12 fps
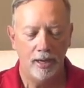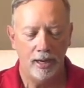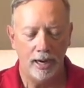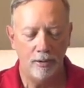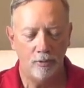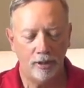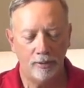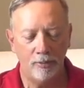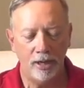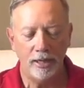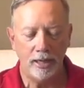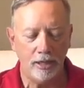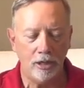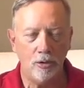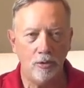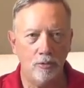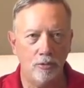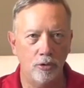I recommend that
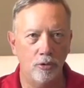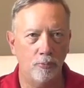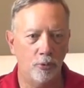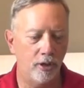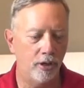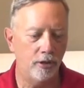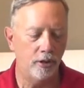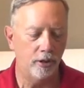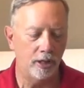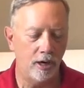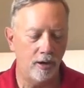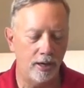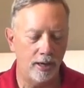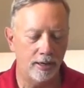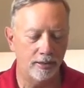you do put it in your carry-on